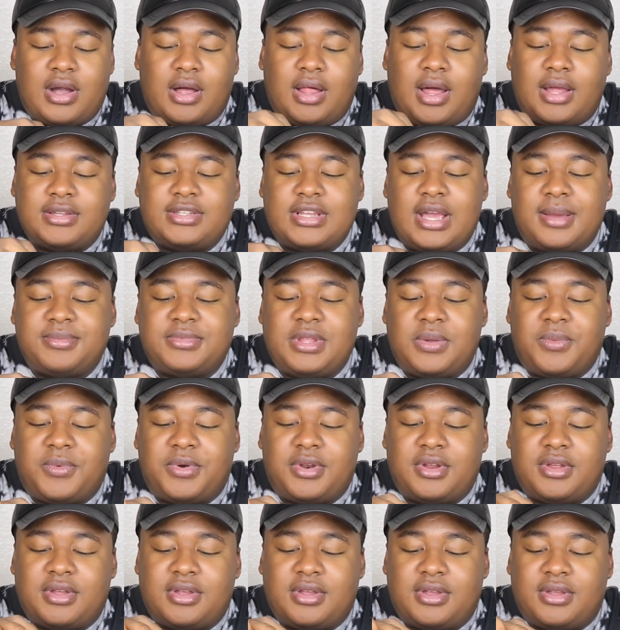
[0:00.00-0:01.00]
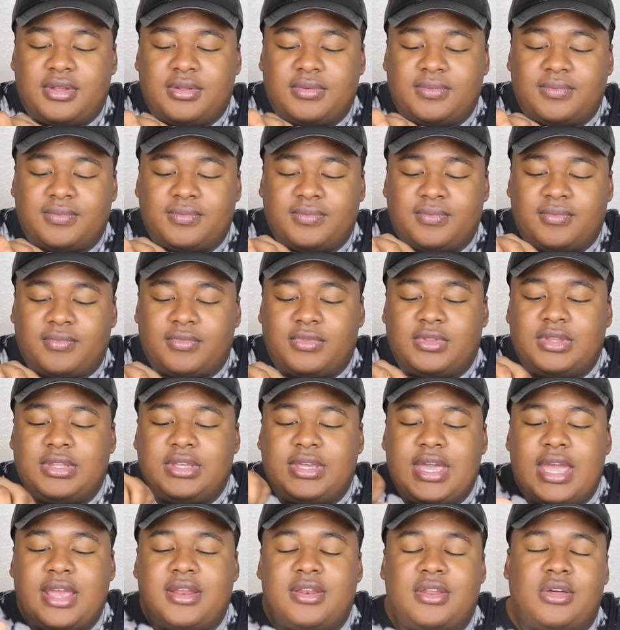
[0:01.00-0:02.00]
a lot of times they want to
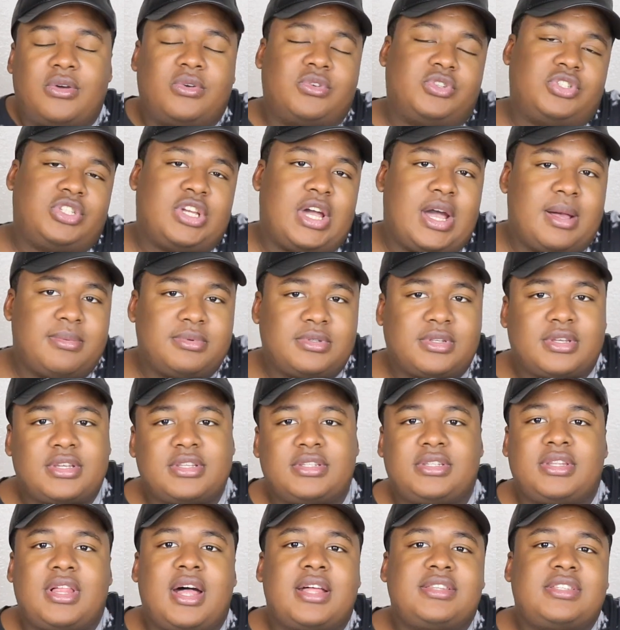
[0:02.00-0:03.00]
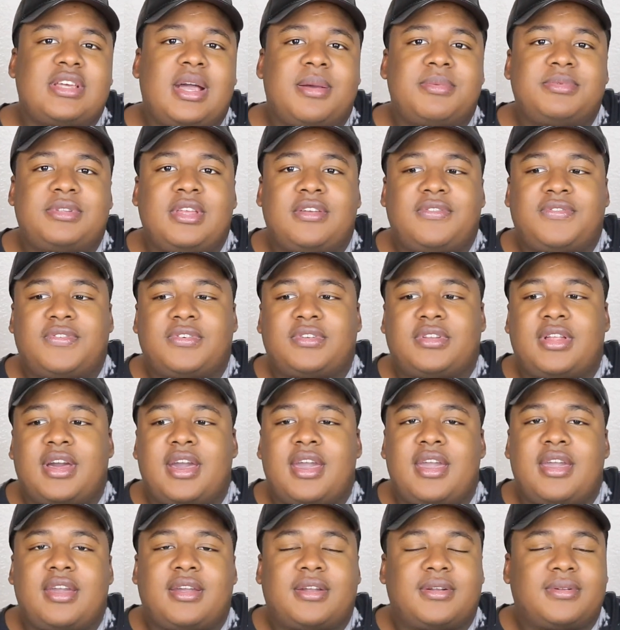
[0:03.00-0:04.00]
get nose jobs because a lot of times they feel
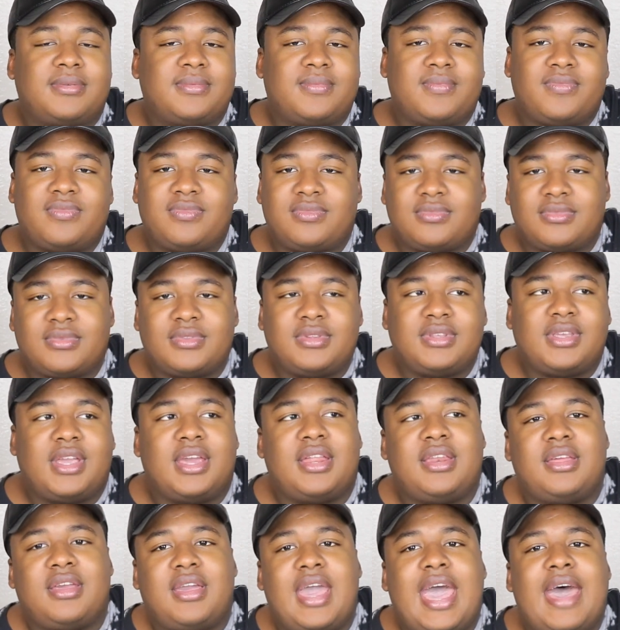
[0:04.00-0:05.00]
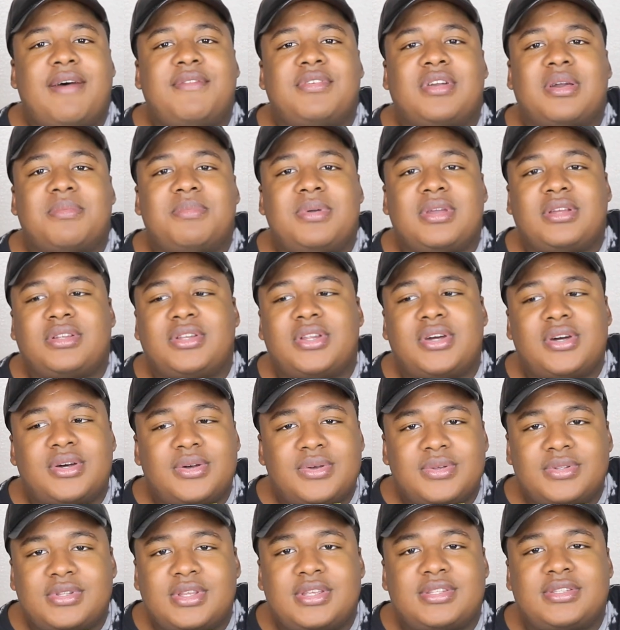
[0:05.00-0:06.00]
like having a big
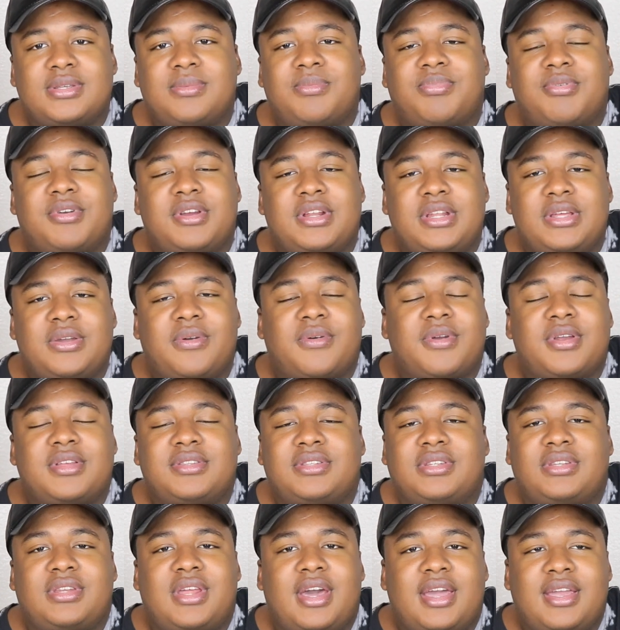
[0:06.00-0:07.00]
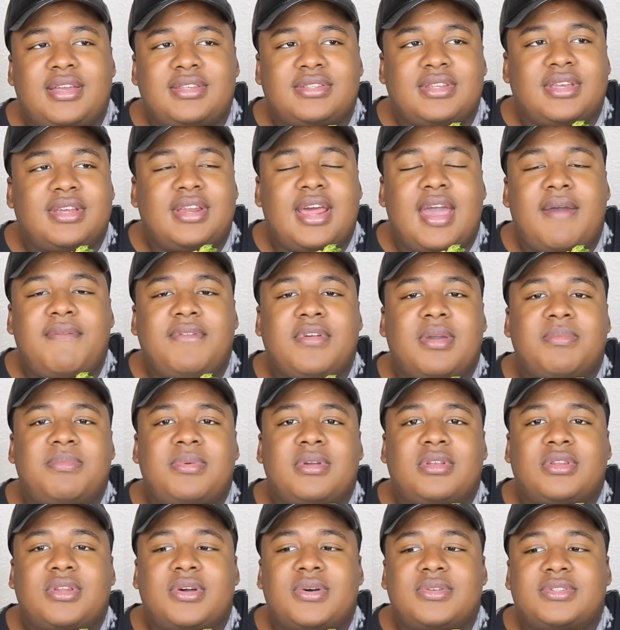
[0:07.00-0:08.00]
nose isn't pretty or isn't nice. And having a
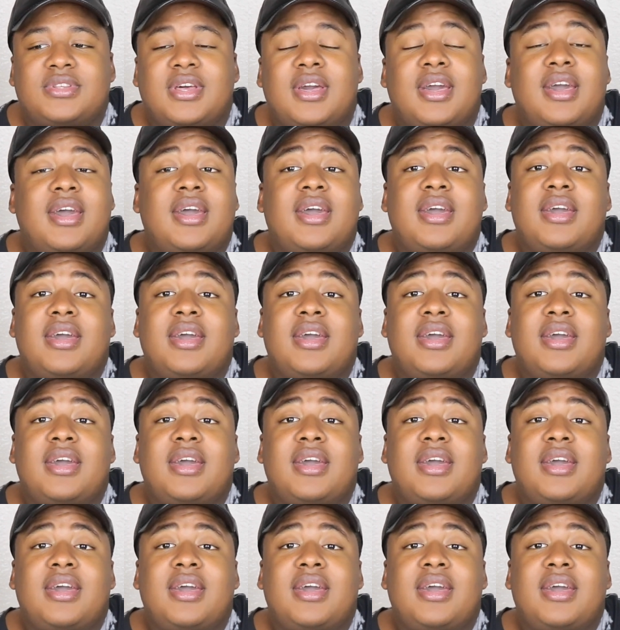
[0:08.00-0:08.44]
big nose,